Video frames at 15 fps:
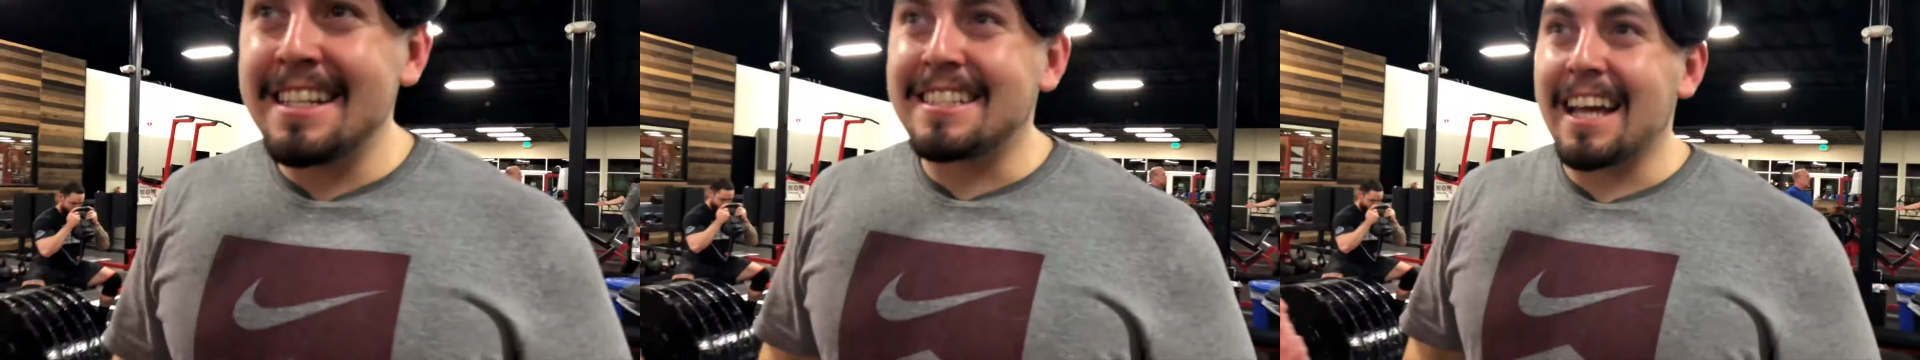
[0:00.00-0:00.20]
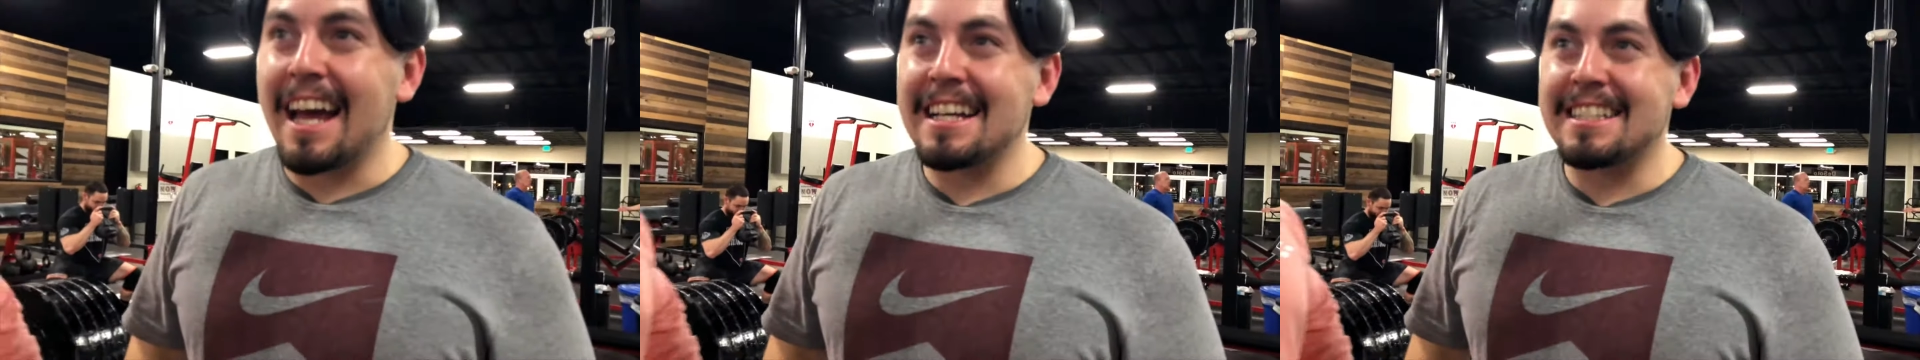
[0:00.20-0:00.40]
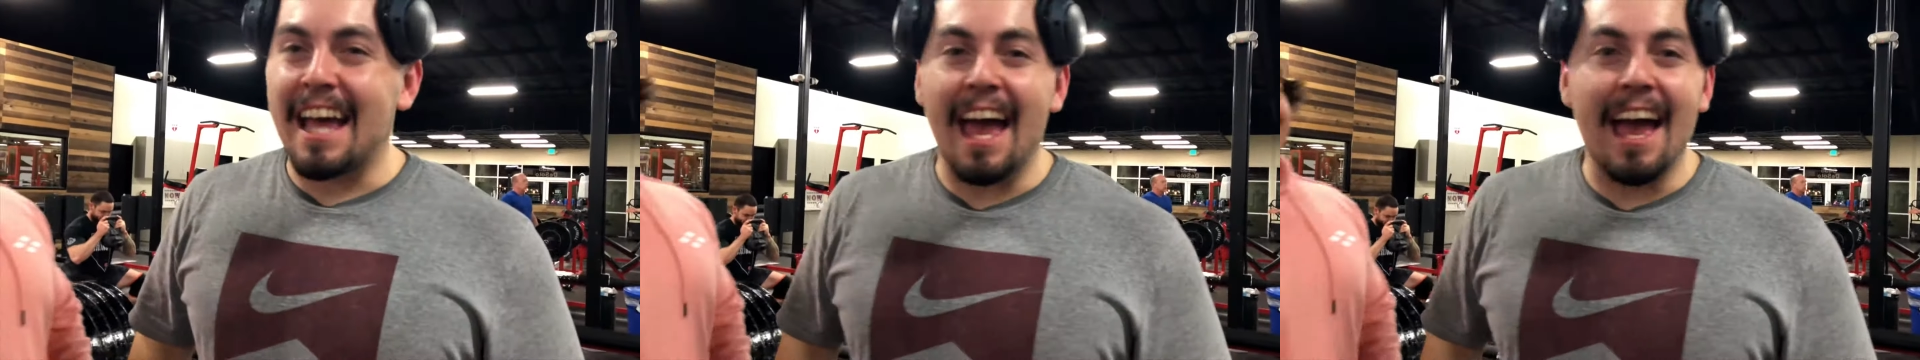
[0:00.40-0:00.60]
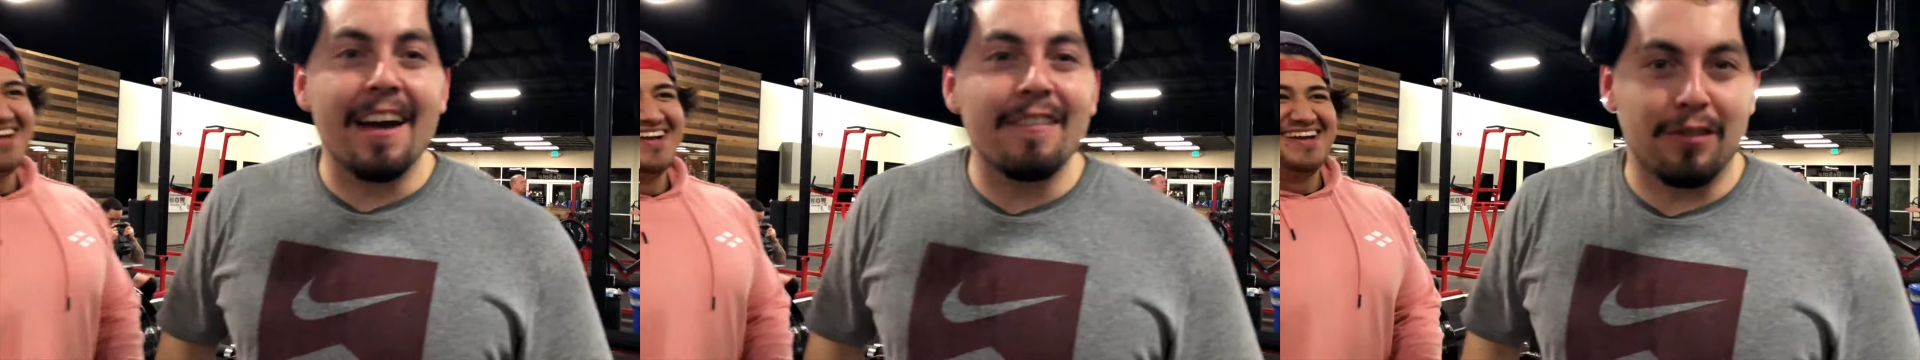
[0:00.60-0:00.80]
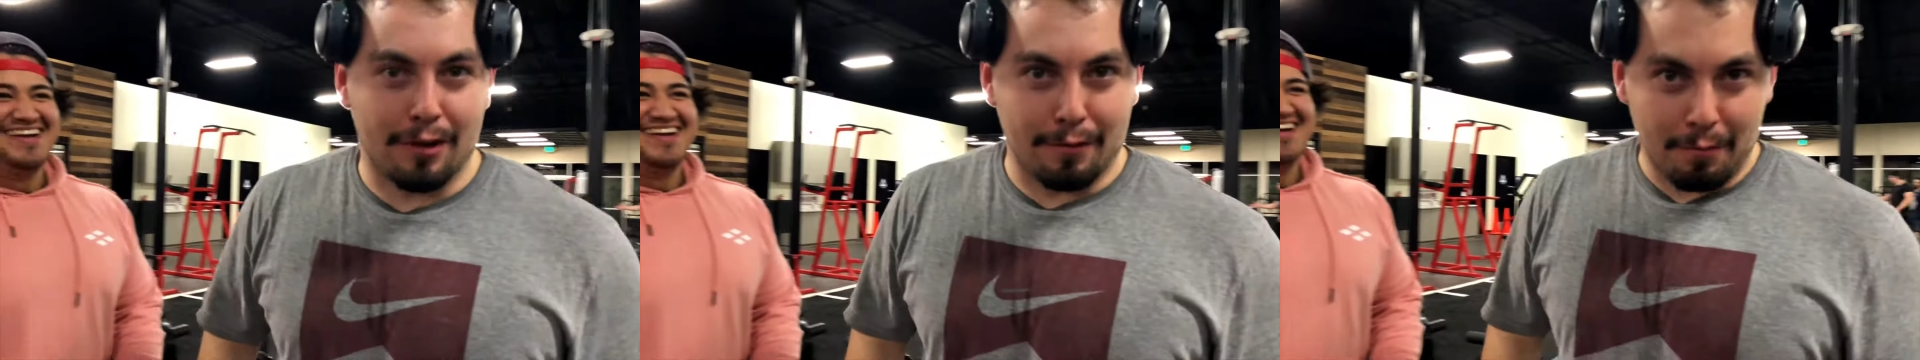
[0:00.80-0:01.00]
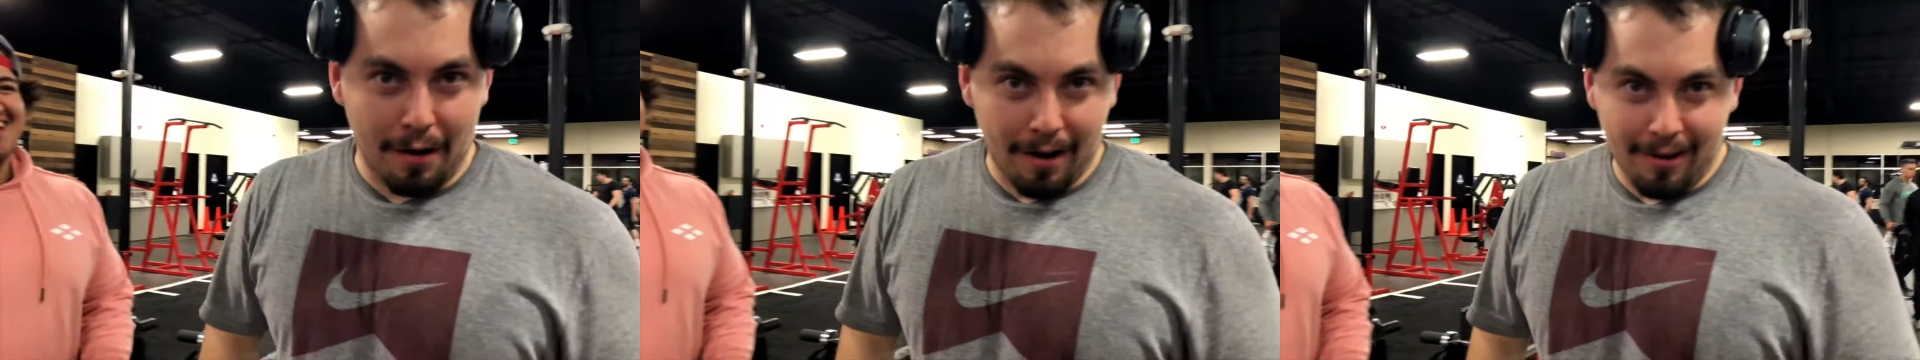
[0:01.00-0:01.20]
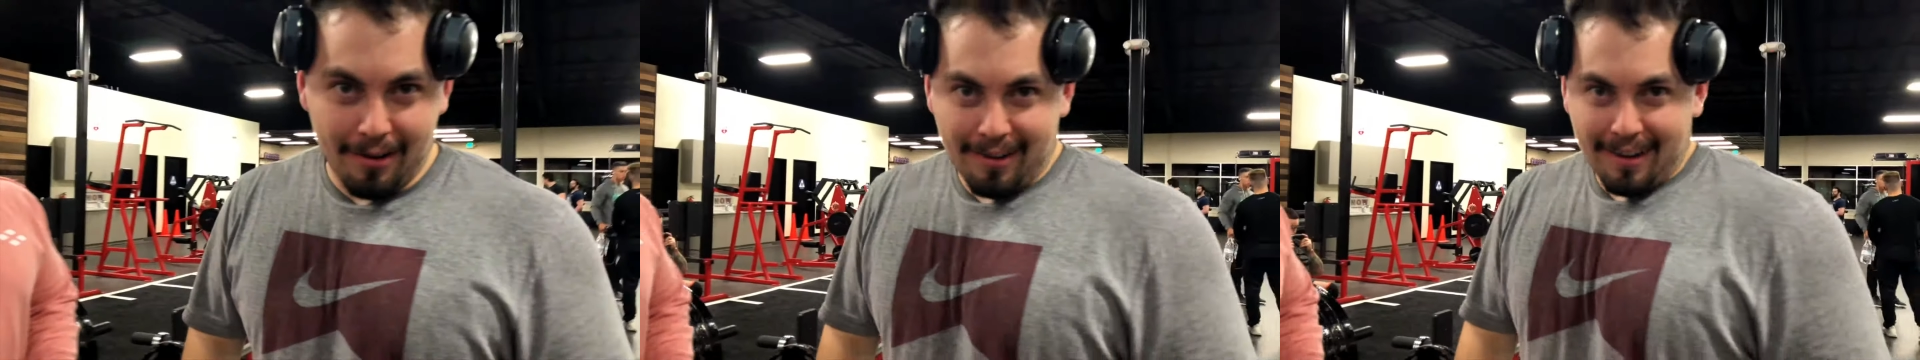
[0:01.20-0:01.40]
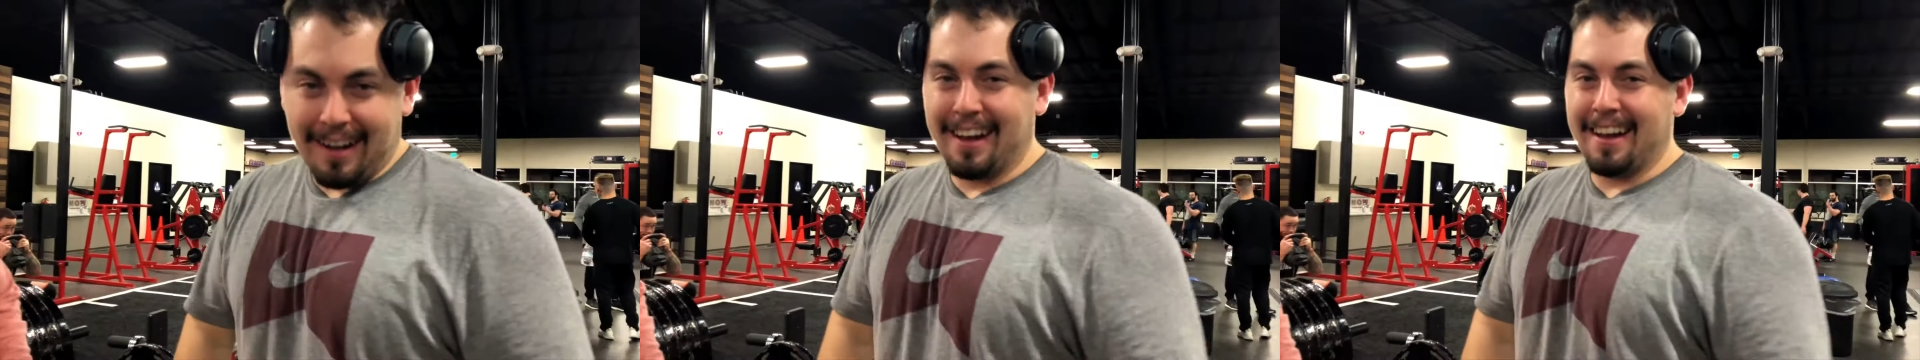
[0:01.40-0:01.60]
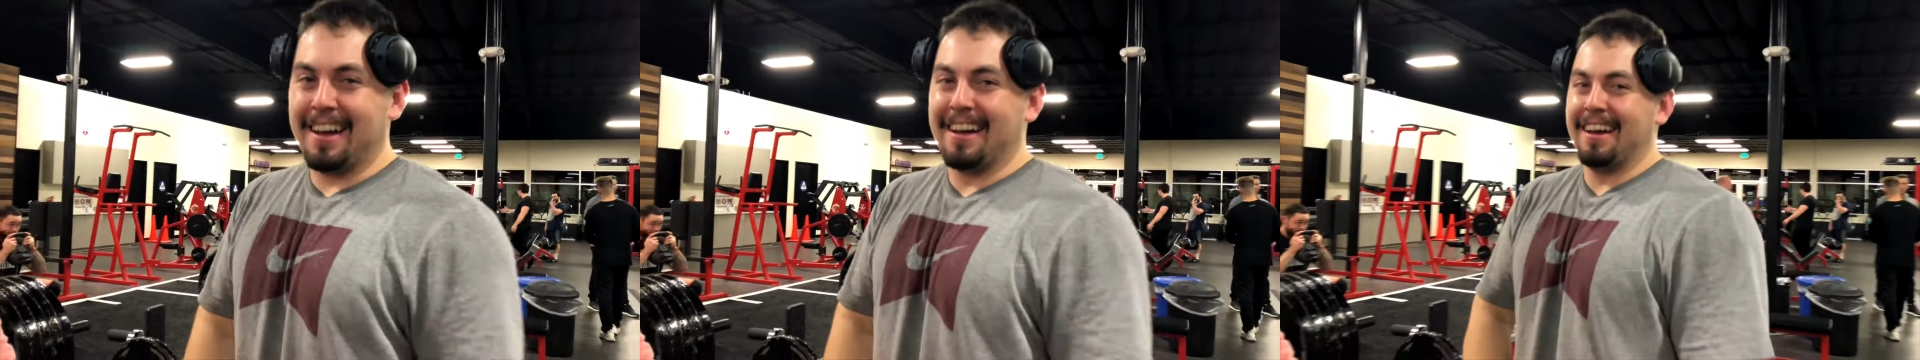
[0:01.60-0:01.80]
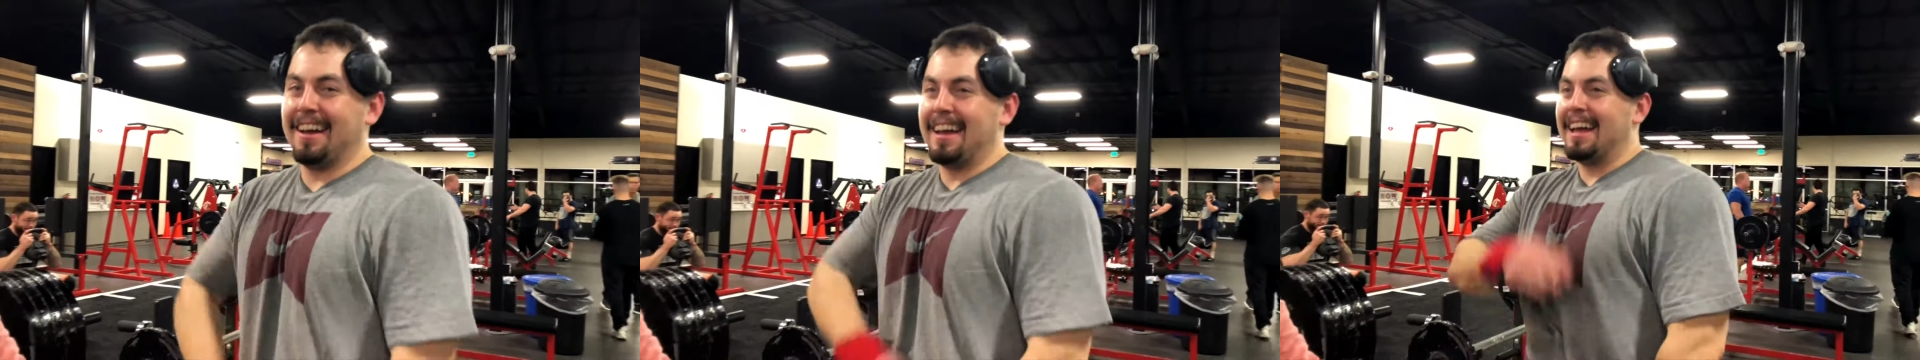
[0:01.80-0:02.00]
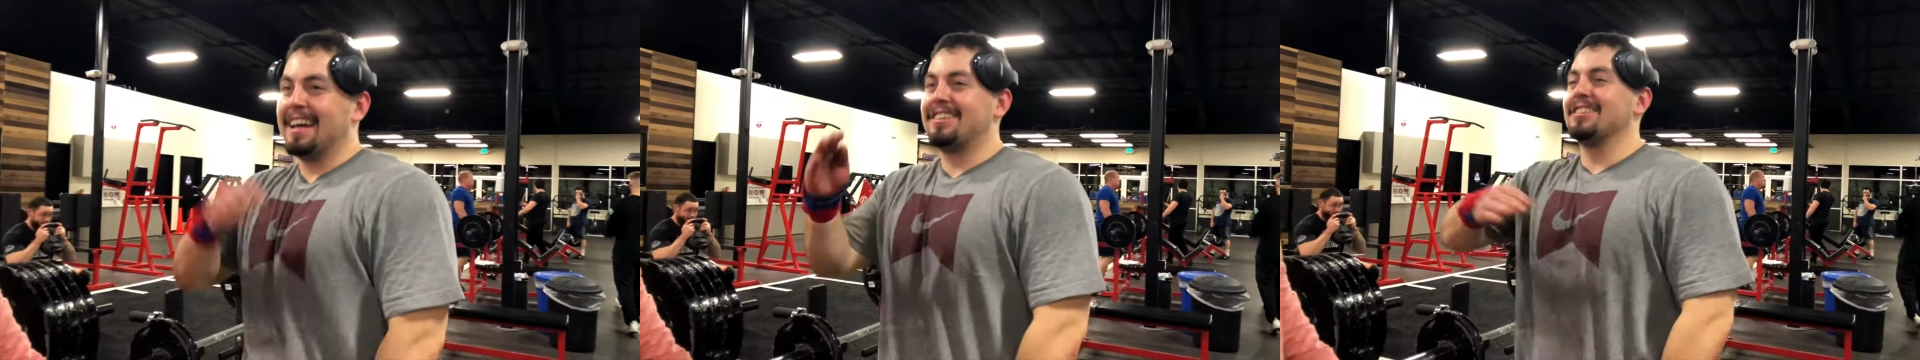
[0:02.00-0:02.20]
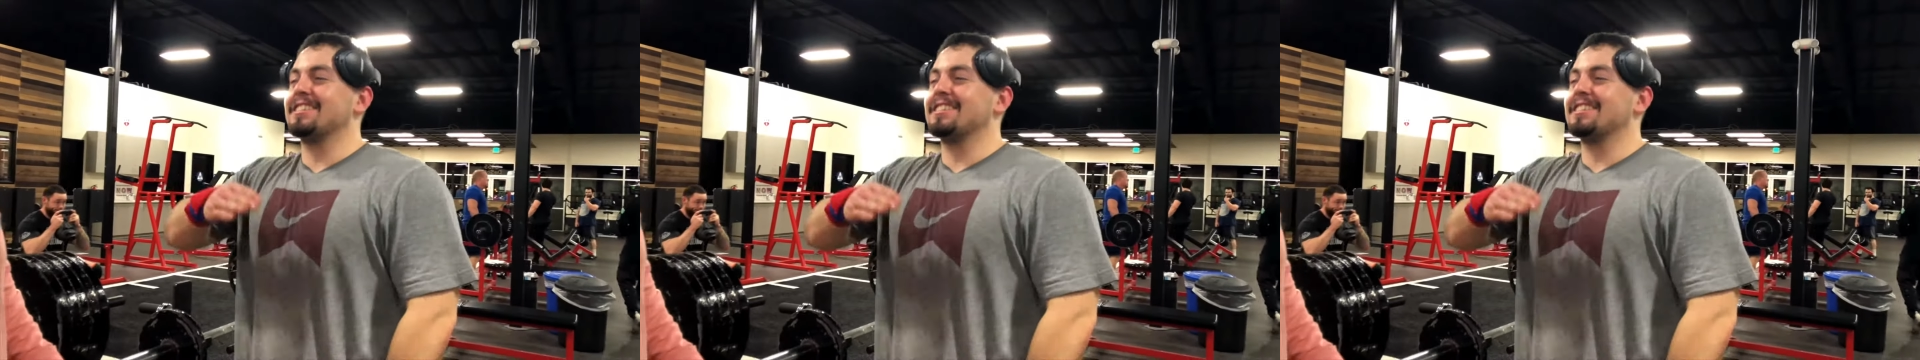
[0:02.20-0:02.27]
he says ever, bro. Oh.